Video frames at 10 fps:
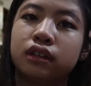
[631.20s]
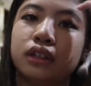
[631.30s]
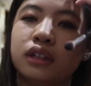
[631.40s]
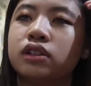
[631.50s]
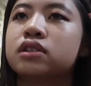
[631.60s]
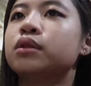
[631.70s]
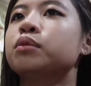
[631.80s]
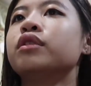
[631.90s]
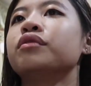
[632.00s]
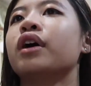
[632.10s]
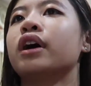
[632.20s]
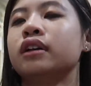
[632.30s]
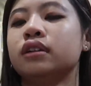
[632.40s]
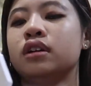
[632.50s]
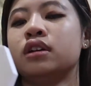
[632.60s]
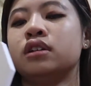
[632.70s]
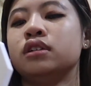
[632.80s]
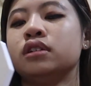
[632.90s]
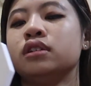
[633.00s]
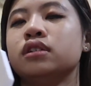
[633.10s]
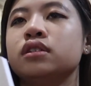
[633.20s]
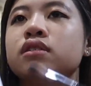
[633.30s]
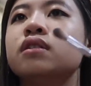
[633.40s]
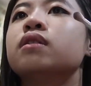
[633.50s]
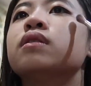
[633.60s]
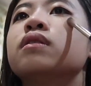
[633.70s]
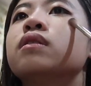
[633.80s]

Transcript: the glitters are more fine. So,